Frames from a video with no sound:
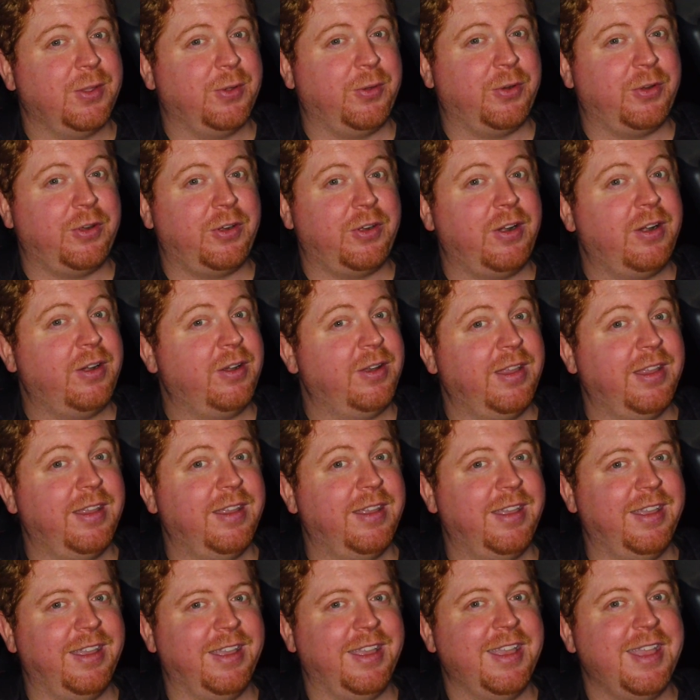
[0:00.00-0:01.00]
Or
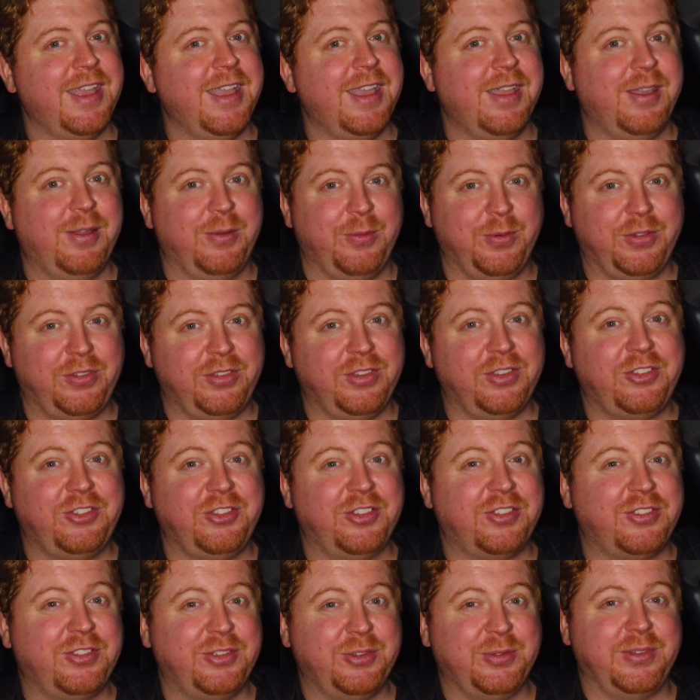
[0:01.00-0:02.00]
was this
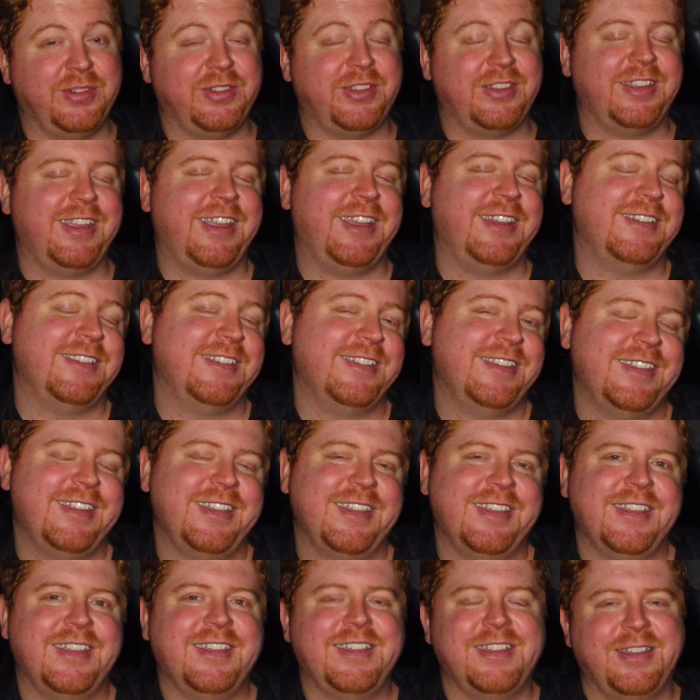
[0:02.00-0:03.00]
just too insane?
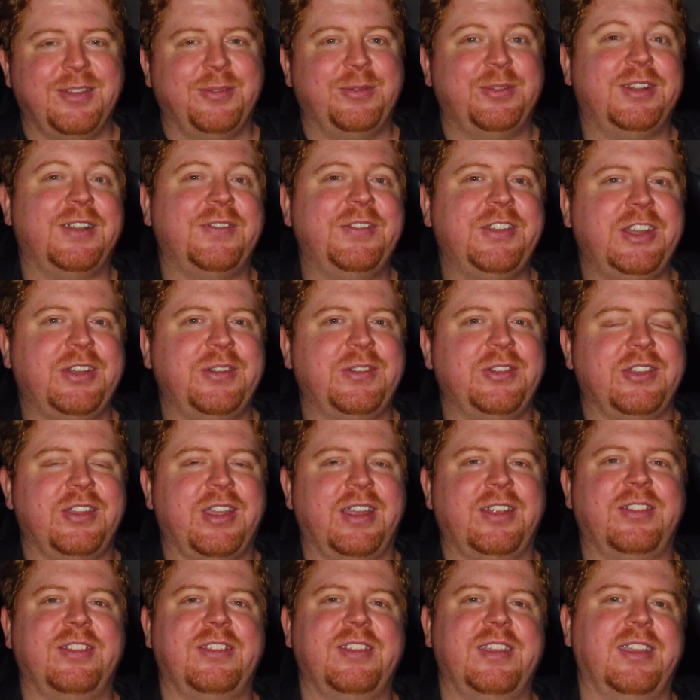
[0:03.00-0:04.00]
I'd love to hear what you
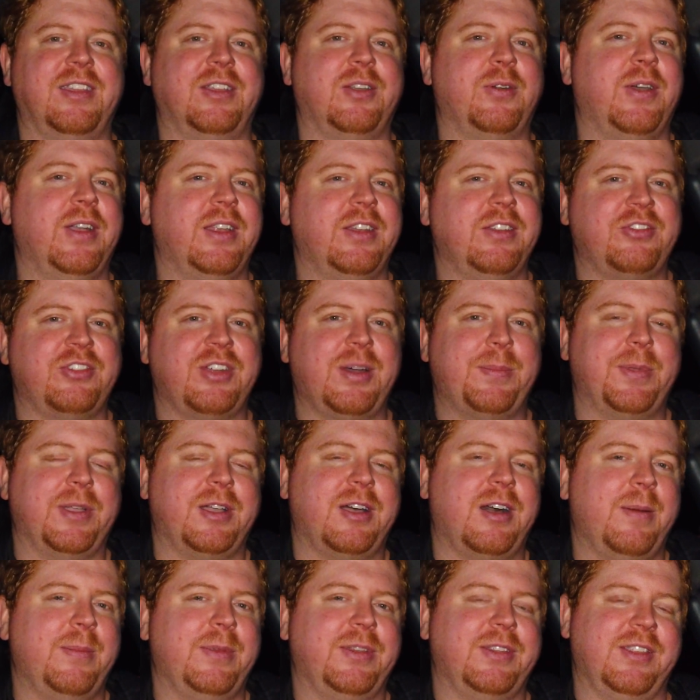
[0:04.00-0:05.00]
guys think. Go ahead and drop a
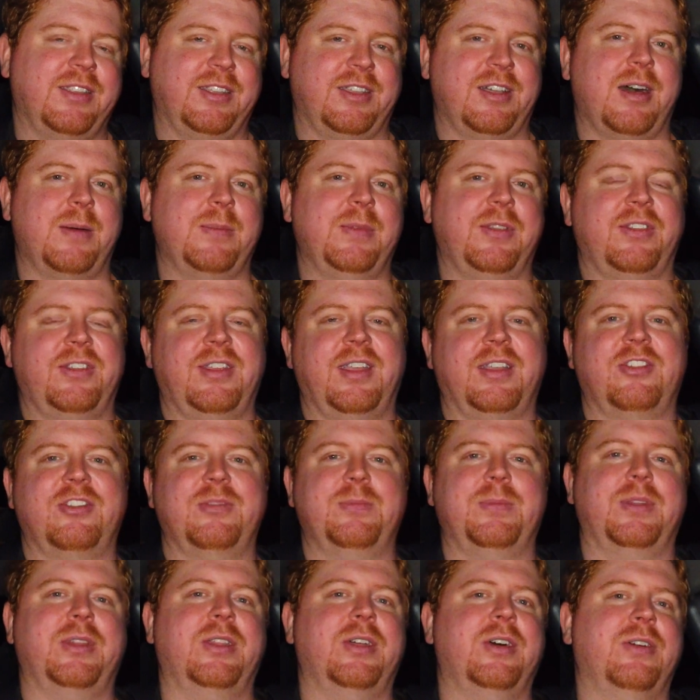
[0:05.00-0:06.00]
comment in the comment
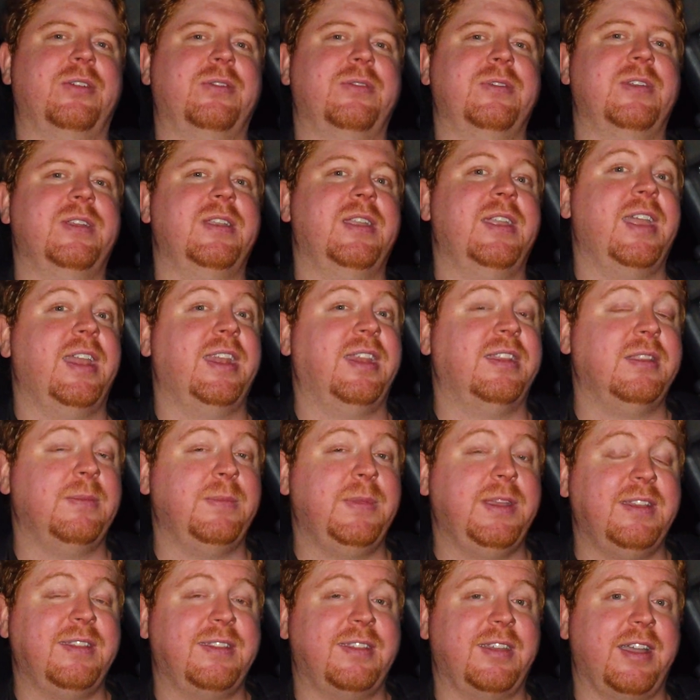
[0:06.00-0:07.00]
section below. And in the
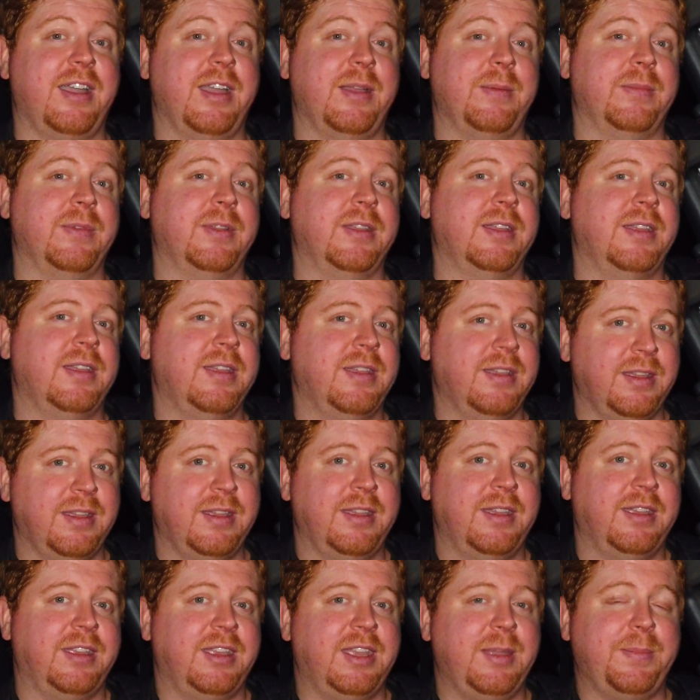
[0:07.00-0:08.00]
meantime,
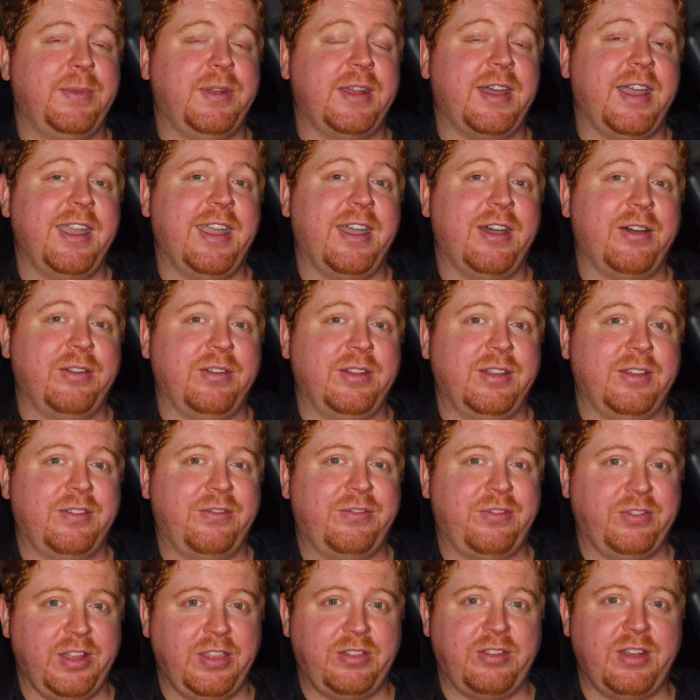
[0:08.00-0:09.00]
keep an eye out
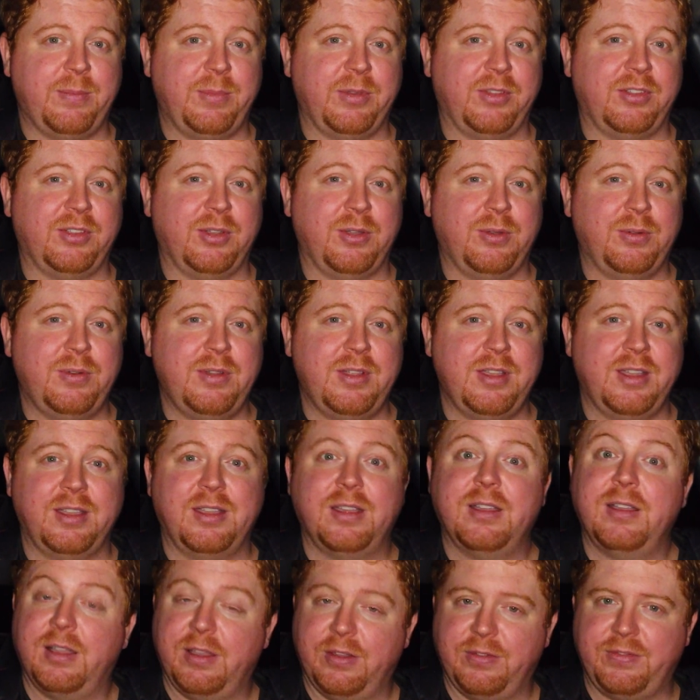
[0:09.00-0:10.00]
for another episode
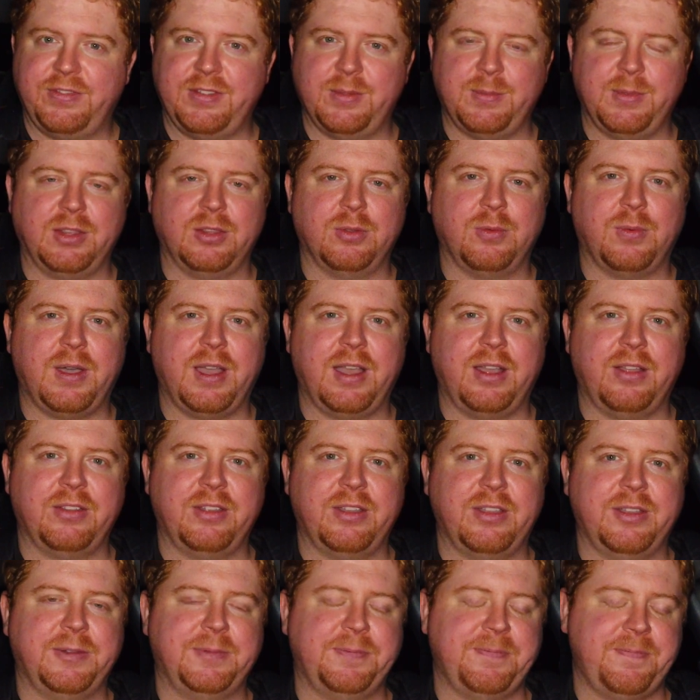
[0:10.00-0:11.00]
of Filming the
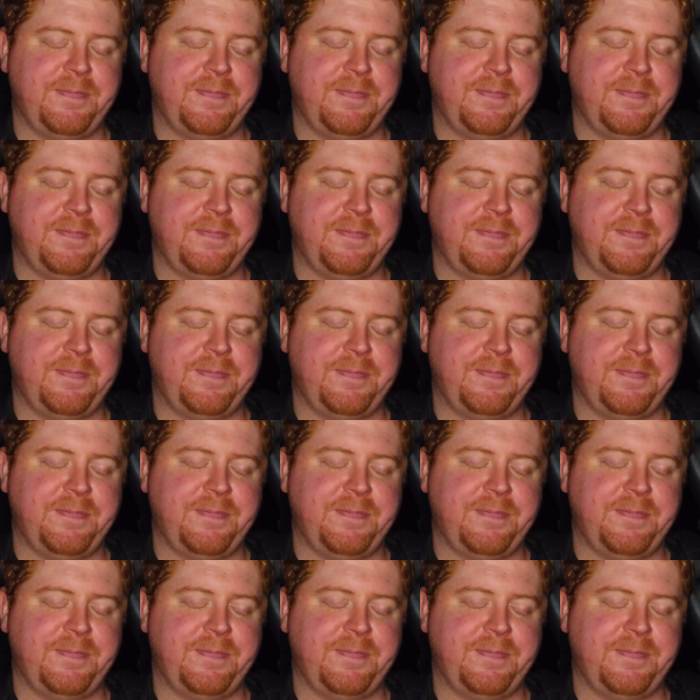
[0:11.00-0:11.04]
Wild.